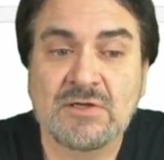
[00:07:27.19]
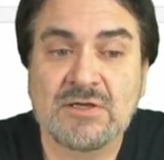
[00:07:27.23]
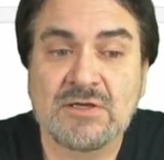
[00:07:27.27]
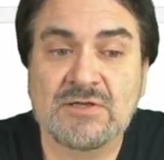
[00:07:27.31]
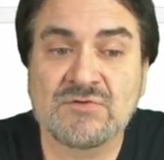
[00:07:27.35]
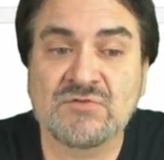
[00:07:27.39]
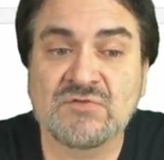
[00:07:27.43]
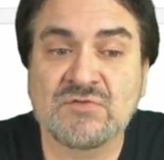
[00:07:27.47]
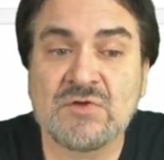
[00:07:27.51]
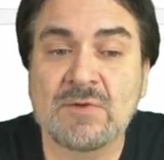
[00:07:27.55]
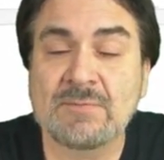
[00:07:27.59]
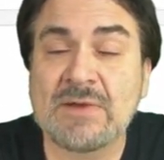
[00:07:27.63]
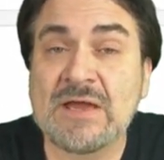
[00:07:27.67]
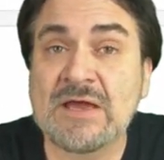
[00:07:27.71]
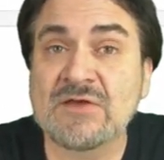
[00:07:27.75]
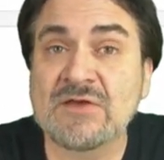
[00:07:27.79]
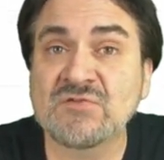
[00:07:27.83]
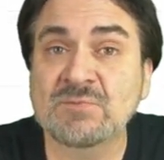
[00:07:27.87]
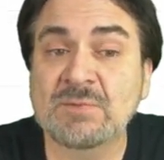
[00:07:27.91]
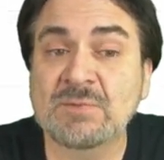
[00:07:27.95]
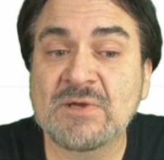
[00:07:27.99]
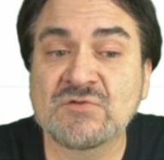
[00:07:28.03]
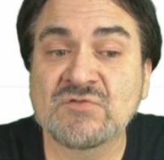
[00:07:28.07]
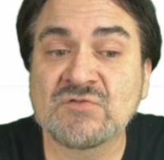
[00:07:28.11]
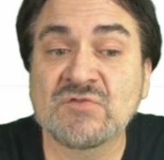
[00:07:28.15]
In some
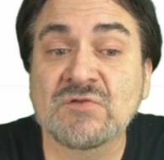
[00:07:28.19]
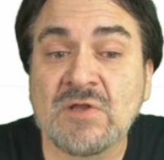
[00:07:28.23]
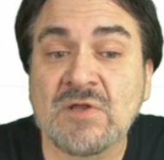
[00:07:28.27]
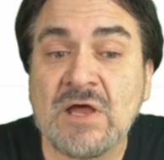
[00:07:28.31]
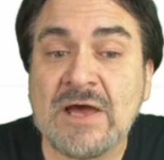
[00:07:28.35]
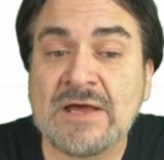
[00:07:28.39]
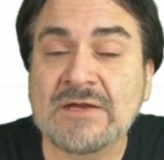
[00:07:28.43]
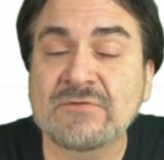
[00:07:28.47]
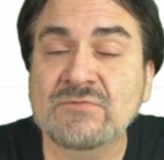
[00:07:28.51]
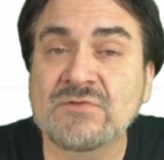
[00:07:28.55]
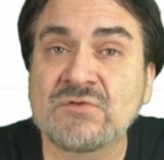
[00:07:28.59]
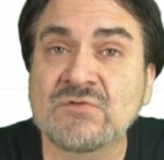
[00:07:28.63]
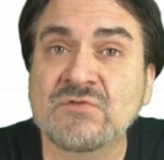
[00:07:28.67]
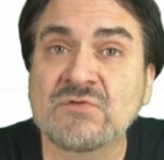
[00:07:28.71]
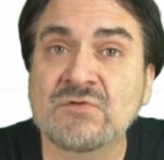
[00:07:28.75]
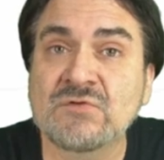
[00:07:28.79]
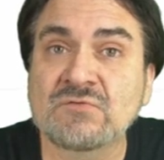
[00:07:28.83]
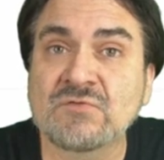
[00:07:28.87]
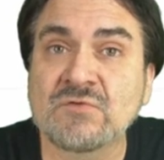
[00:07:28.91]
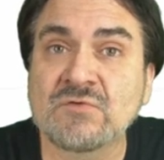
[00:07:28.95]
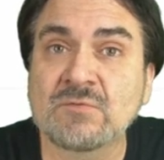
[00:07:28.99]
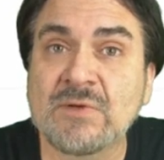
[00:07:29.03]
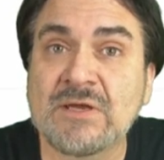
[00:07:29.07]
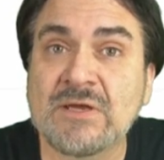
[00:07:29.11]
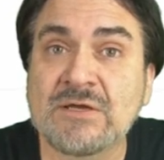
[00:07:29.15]
aspects, a lot of this
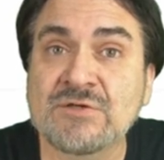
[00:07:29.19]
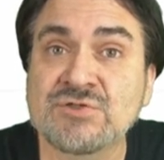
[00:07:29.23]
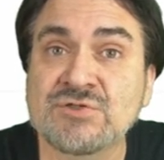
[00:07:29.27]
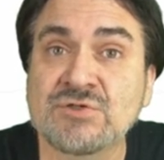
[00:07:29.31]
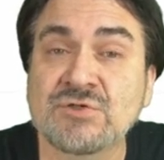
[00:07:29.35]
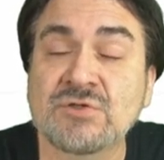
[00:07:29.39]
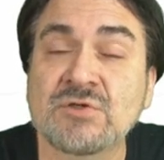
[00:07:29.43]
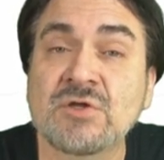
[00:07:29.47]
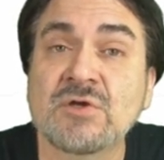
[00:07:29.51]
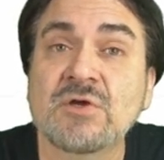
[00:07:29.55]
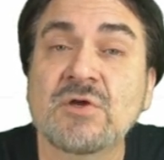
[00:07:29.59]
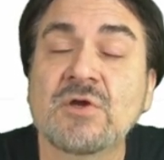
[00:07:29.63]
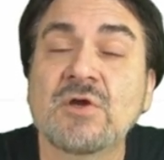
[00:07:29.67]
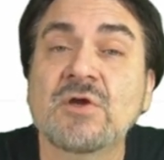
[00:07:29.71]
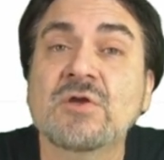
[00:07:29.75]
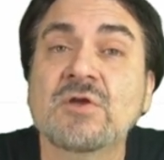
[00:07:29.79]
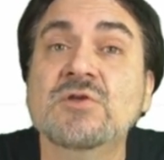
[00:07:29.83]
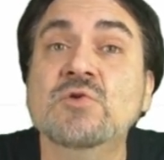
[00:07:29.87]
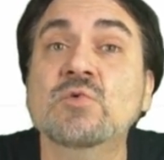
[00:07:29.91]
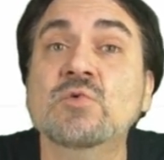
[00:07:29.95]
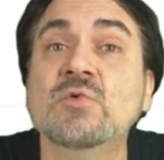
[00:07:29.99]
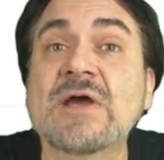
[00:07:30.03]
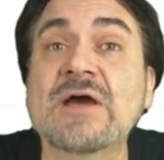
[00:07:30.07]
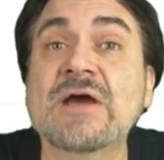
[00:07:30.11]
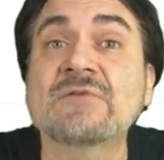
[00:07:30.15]
information
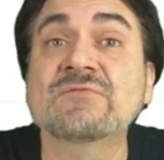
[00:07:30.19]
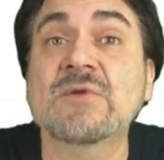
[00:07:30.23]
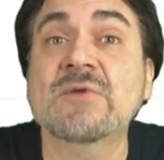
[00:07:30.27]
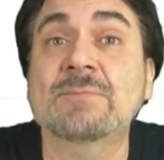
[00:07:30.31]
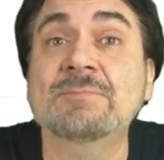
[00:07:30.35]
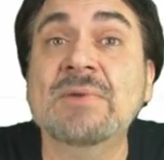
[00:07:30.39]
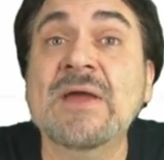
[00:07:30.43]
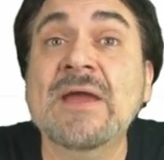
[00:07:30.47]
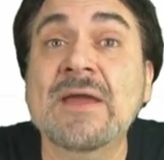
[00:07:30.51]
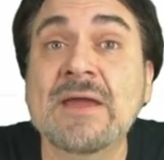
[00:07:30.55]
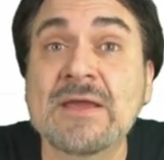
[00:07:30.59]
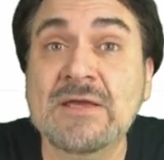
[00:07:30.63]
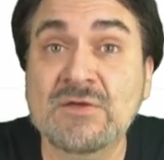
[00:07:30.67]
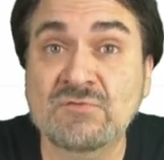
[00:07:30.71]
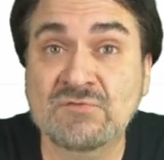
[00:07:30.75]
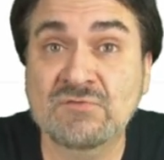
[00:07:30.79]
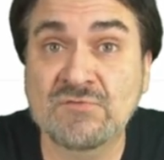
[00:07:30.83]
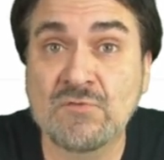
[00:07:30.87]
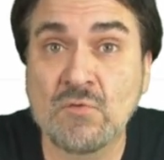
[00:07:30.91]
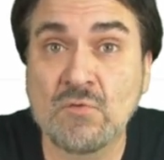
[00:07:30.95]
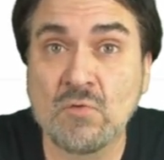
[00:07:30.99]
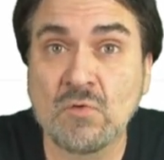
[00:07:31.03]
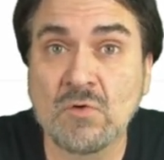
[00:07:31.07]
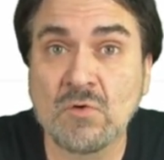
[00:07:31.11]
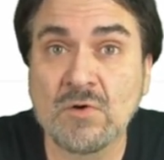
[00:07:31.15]
you would have to pay
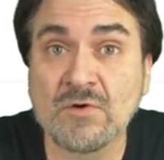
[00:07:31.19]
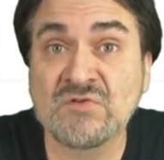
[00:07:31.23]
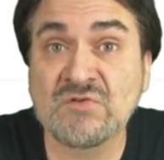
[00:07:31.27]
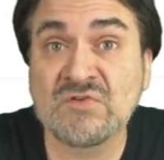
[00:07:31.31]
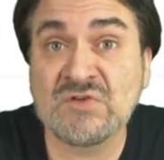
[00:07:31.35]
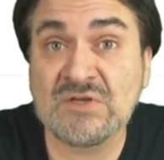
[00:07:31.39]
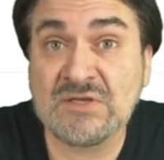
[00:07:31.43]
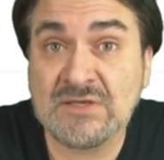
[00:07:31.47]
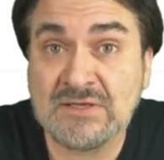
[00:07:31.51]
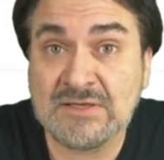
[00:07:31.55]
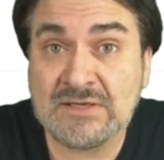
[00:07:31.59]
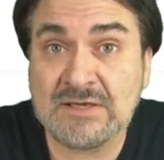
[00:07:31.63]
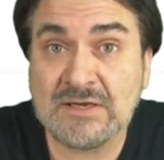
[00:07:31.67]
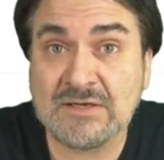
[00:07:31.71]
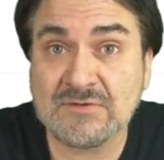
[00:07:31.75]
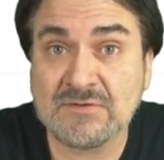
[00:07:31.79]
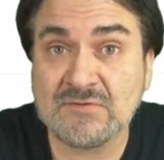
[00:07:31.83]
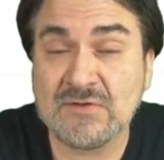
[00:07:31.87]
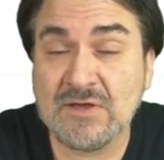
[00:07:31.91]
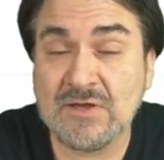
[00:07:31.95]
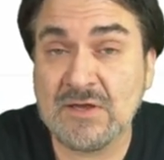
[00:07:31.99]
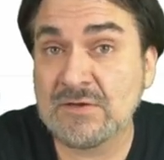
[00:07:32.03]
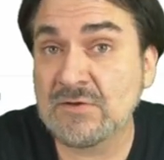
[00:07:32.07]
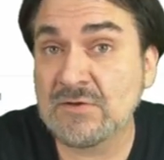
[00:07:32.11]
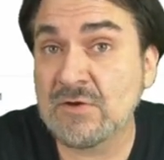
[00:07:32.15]
for to
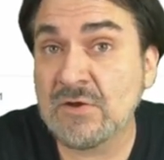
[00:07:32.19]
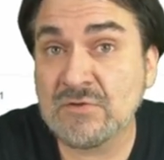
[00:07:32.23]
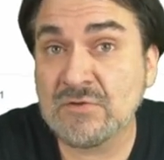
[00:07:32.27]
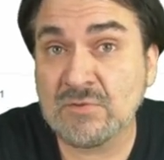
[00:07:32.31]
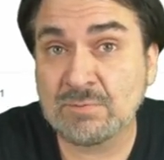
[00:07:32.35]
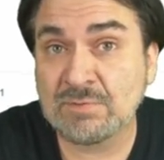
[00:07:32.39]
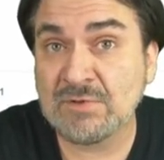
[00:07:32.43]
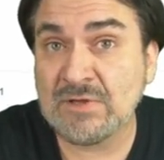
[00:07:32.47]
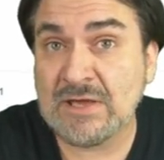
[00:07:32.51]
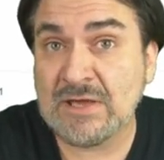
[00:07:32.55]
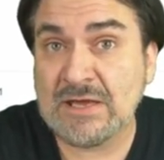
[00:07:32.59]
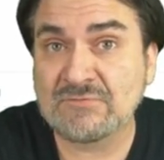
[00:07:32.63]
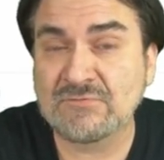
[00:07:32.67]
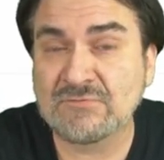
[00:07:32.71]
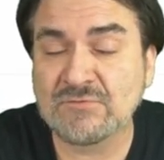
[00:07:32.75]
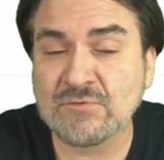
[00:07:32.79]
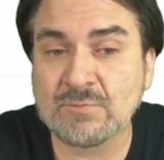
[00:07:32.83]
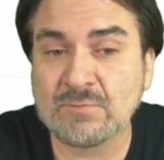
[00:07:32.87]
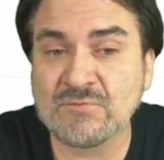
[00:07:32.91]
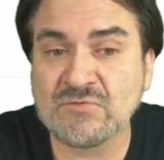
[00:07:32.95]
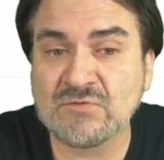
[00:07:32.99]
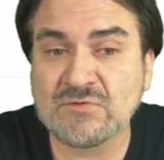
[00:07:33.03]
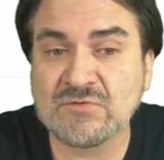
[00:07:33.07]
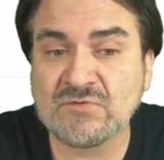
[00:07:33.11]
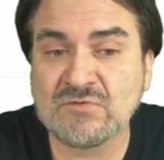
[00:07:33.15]
get on other
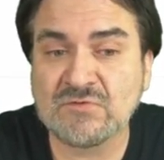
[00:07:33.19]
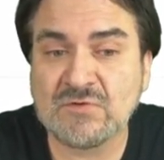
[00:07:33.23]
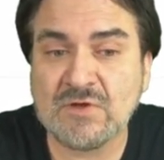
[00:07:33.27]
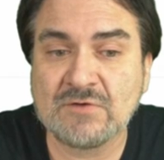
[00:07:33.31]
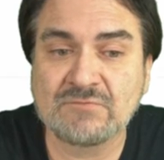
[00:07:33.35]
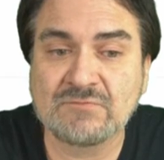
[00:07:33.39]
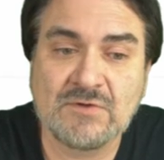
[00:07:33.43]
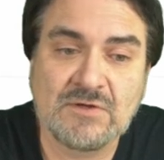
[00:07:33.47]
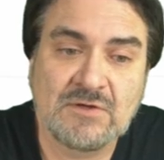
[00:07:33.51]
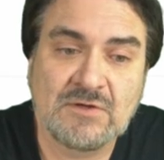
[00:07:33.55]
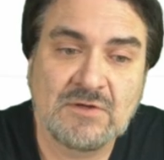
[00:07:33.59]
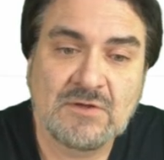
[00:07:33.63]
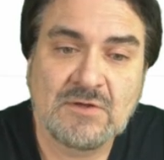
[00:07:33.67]
platforms and stuff.